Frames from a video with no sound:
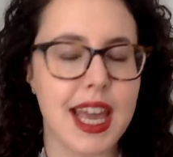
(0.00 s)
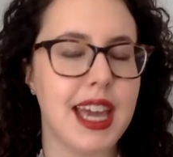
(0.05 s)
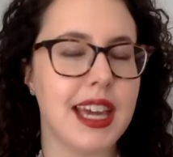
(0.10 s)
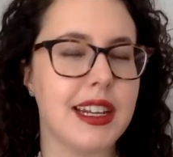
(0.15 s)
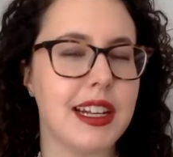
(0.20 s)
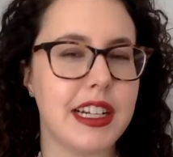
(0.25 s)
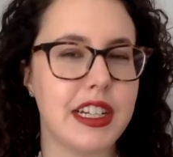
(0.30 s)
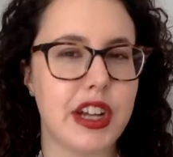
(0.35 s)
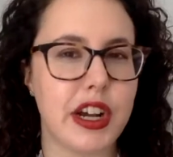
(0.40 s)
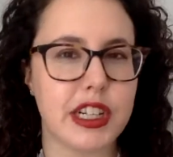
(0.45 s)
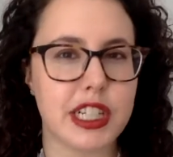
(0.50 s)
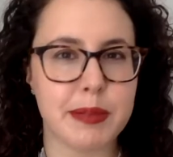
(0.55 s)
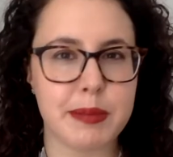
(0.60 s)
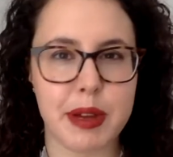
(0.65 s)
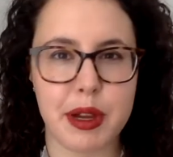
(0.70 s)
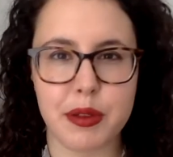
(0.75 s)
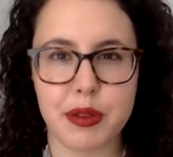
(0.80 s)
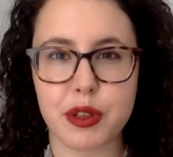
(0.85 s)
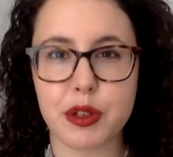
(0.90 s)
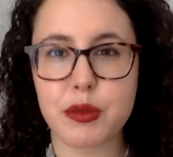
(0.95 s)
And I talked
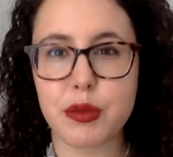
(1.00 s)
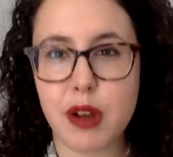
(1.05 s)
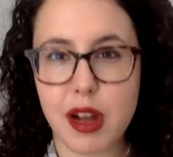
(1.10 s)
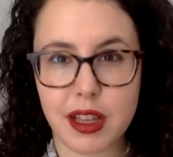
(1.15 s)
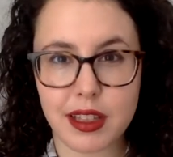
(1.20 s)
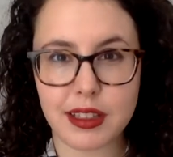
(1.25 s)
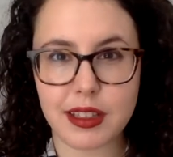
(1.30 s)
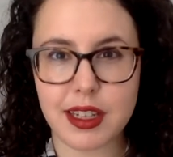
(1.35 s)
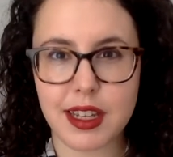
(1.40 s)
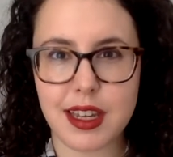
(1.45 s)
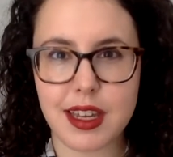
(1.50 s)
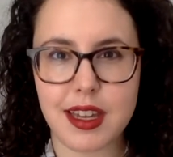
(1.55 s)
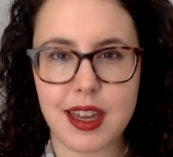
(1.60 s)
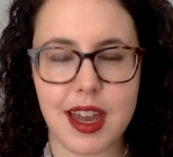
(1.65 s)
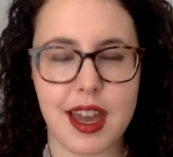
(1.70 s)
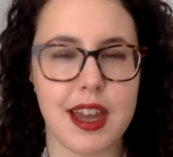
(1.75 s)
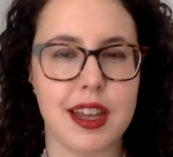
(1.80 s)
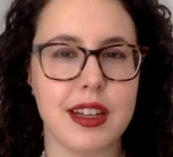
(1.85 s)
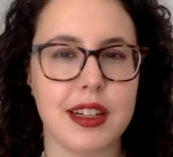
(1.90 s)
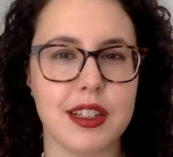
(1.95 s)
about the quality
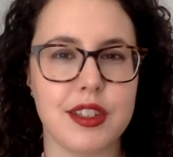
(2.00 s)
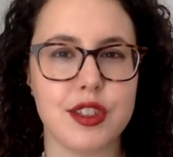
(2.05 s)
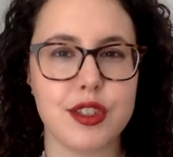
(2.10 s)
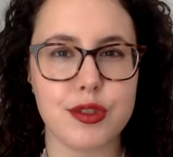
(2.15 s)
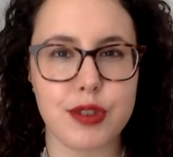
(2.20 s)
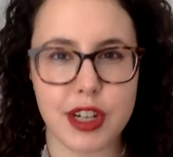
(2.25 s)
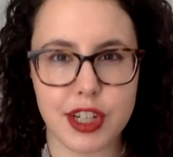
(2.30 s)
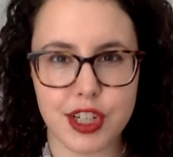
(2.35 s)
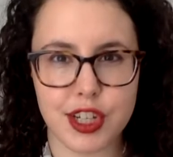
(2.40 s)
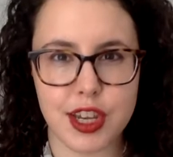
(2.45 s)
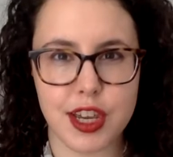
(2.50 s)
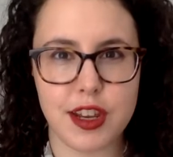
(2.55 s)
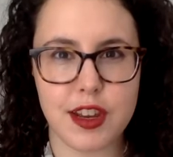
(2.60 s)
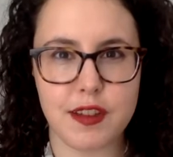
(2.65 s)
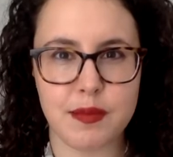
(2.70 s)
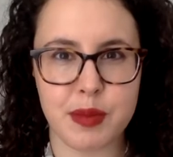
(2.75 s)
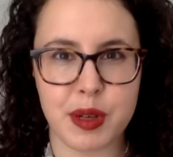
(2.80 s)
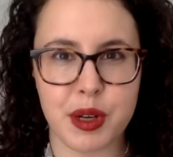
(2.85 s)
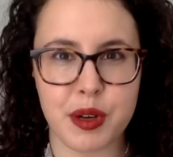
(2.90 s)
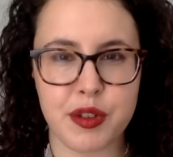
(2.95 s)
and construction
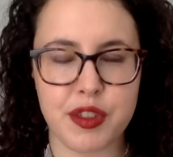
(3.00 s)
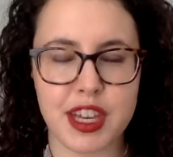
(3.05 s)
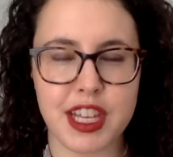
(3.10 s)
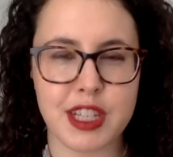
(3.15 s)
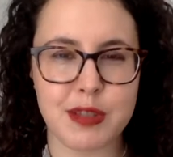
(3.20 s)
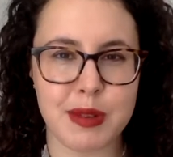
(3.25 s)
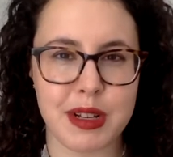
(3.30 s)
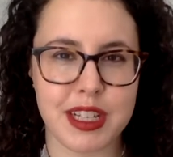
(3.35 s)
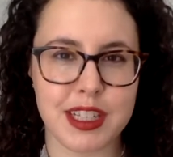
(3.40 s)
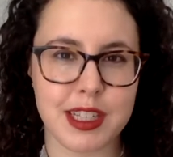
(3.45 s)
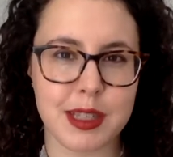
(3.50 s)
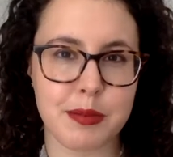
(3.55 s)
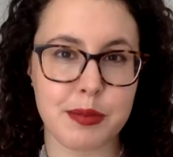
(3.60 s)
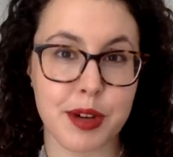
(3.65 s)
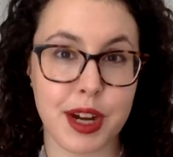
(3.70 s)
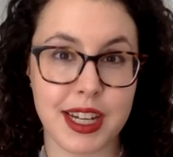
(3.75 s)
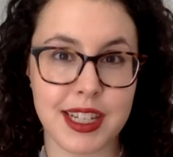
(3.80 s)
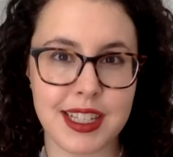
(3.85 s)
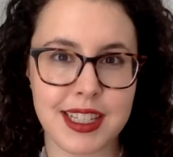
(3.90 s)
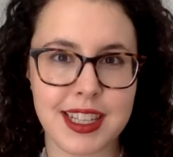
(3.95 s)
of both as well as the
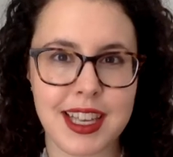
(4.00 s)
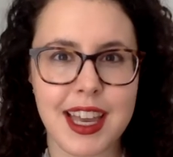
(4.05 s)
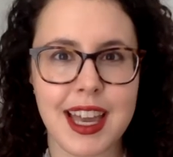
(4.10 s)
price.